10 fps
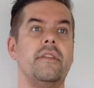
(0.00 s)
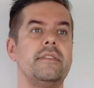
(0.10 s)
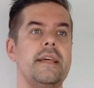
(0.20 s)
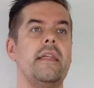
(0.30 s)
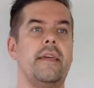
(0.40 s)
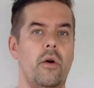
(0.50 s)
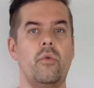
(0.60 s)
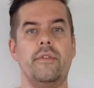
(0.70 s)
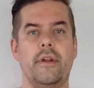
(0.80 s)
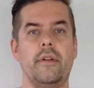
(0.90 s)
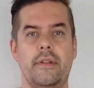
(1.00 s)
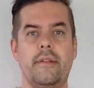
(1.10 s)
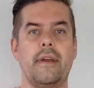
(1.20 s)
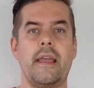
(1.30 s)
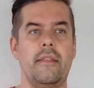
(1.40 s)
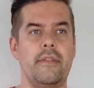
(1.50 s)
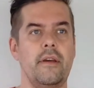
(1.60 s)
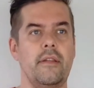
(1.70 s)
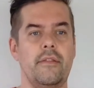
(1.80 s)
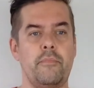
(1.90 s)
I understand they all the, the,
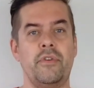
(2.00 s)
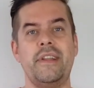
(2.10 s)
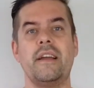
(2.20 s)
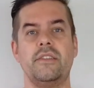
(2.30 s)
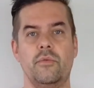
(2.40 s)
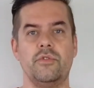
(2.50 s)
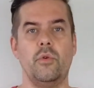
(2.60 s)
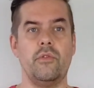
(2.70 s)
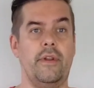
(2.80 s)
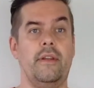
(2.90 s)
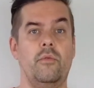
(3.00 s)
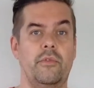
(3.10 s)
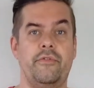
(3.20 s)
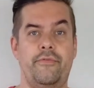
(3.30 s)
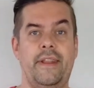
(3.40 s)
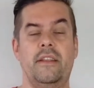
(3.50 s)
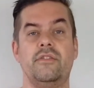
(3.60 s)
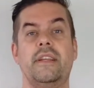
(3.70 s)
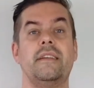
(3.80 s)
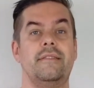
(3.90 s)
the, the production was already almost
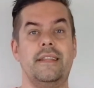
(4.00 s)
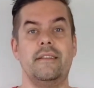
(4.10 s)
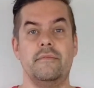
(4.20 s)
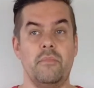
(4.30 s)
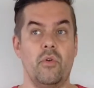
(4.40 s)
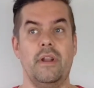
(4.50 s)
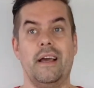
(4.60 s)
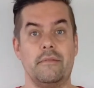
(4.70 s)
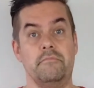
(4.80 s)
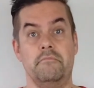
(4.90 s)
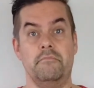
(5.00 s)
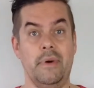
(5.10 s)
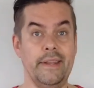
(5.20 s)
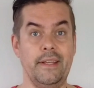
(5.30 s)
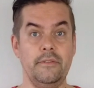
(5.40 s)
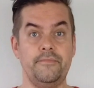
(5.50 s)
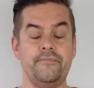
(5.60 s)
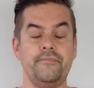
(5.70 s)
finished. They just needed more like money.